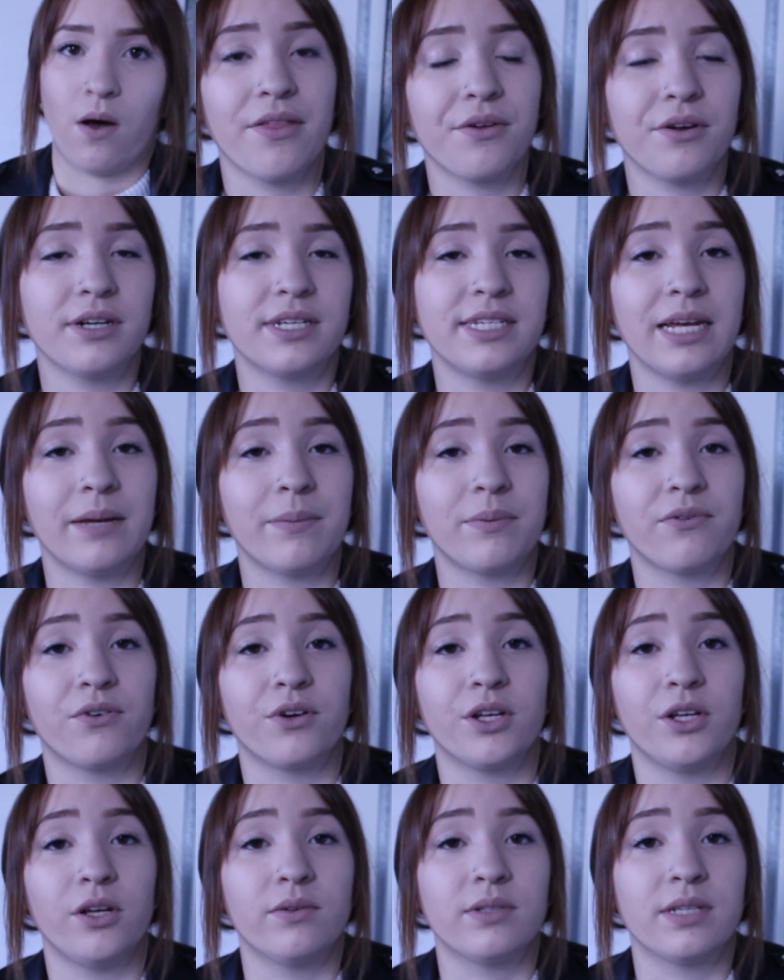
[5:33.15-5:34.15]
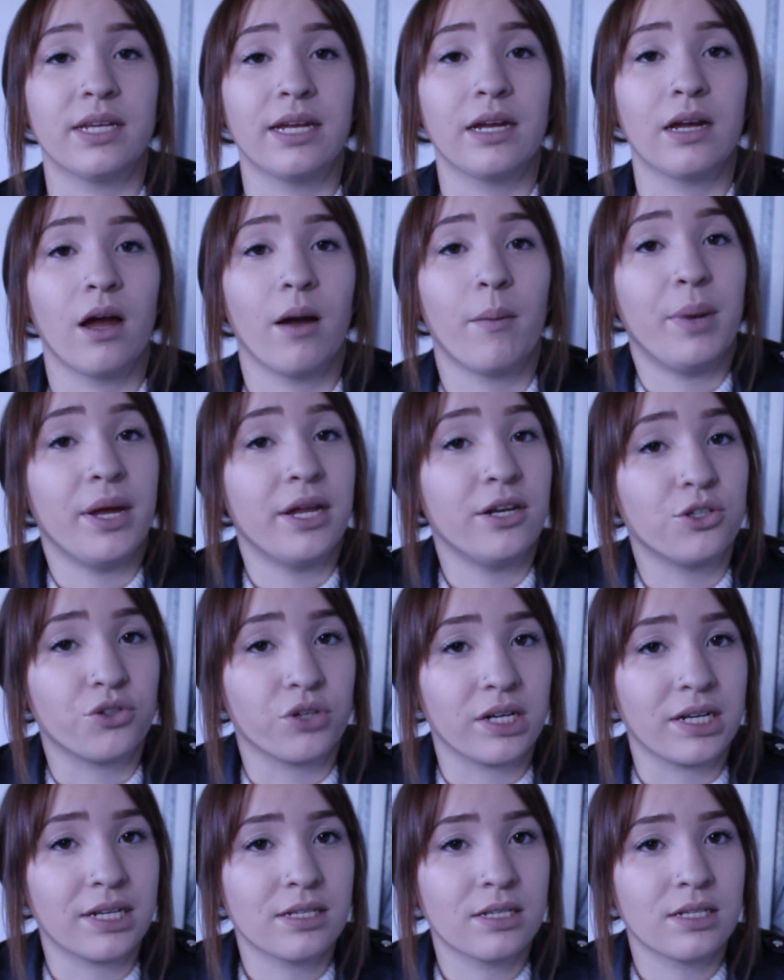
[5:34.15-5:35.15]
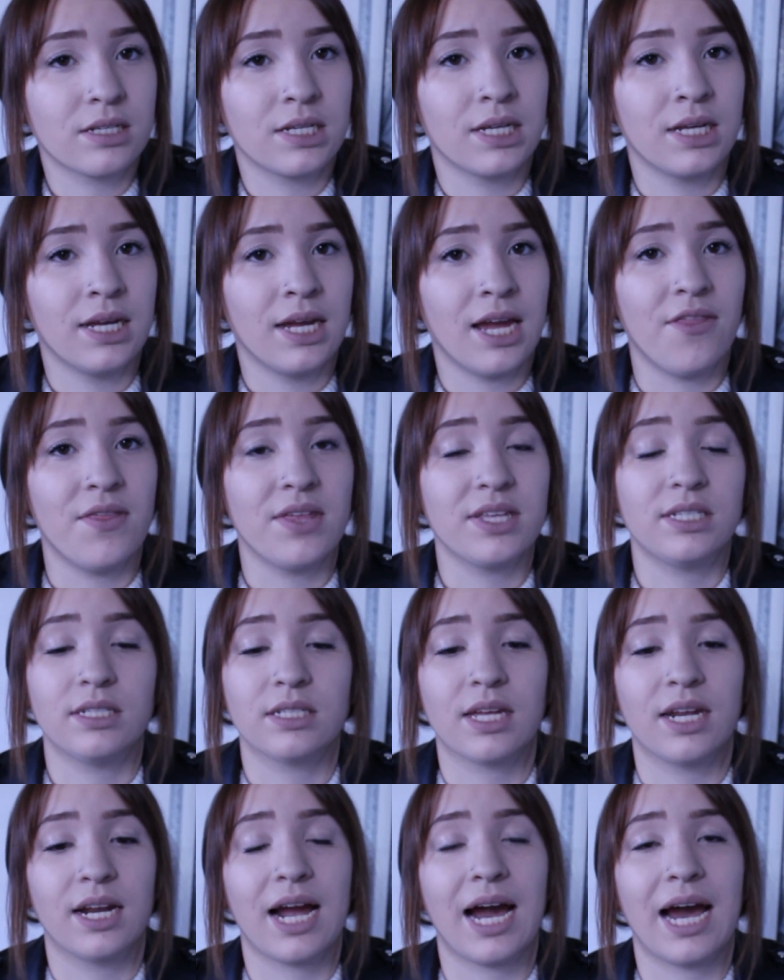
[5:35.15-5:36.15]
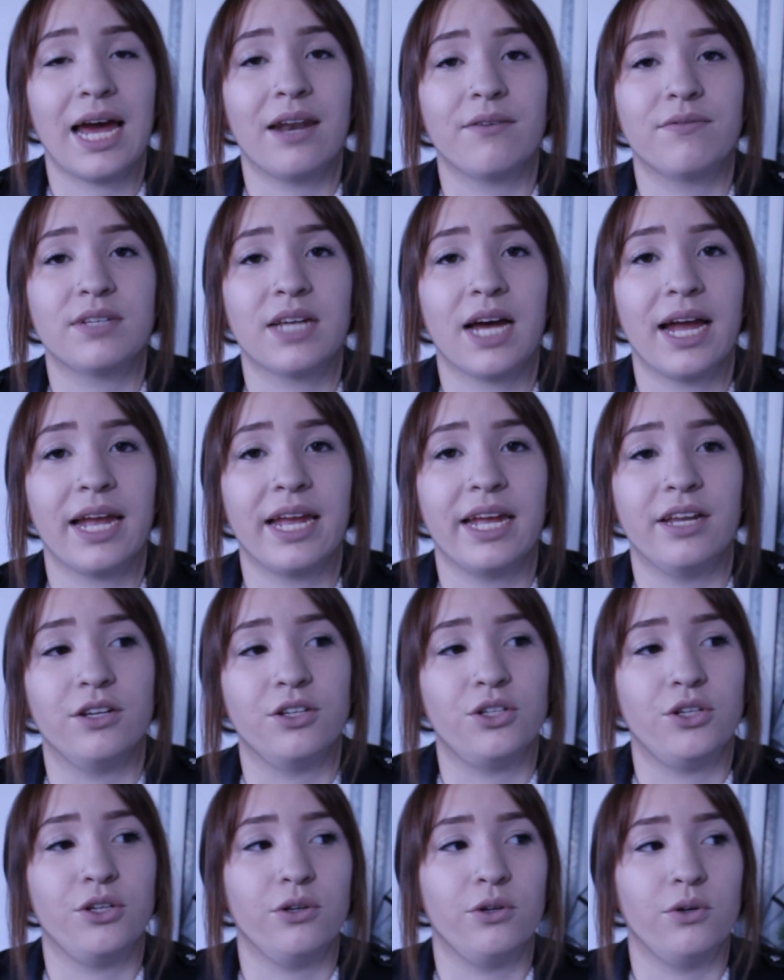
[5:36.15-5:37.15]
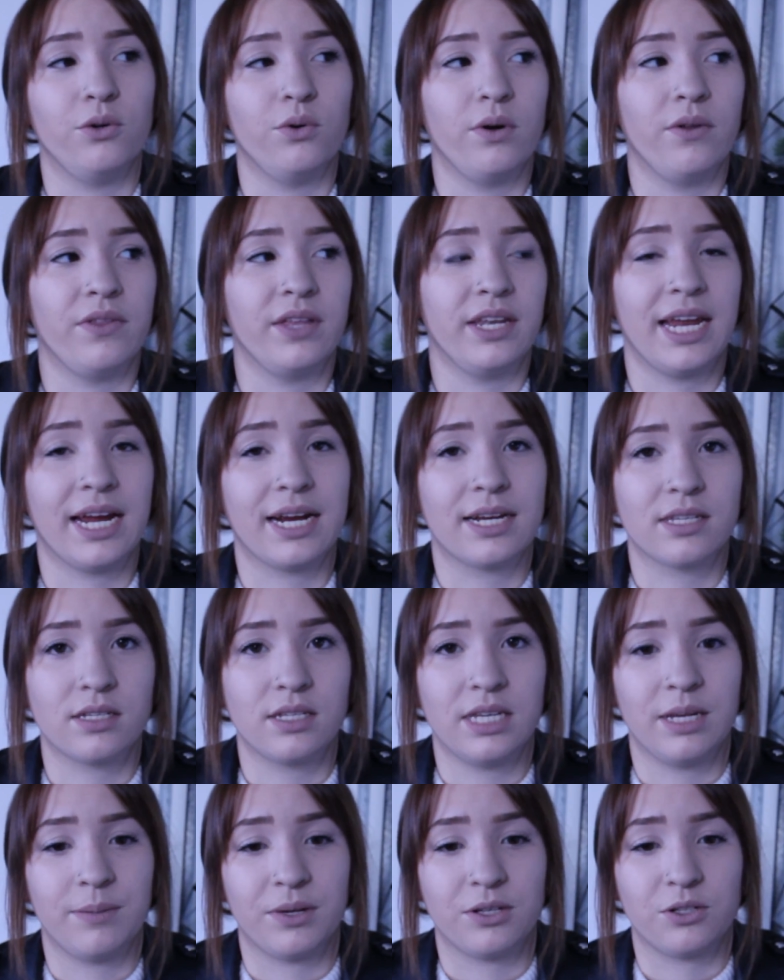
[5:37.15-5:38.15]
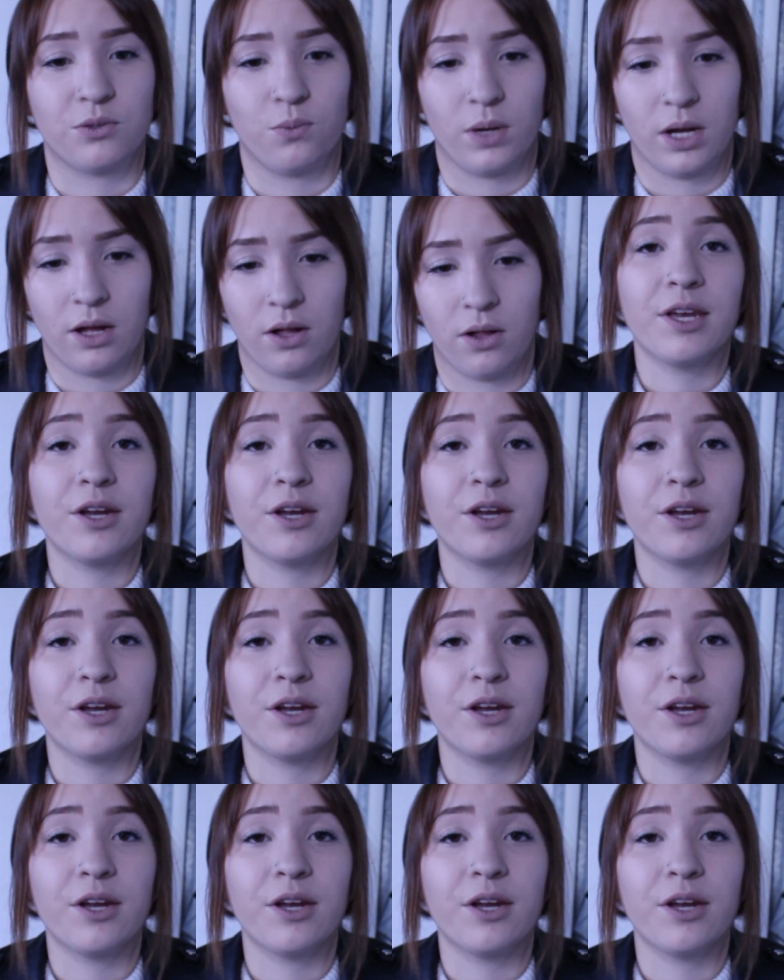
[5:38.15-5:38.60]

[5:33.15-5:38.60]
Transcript: Another tip for using Pinterest, and this is going to kind of tie into the next tip as well.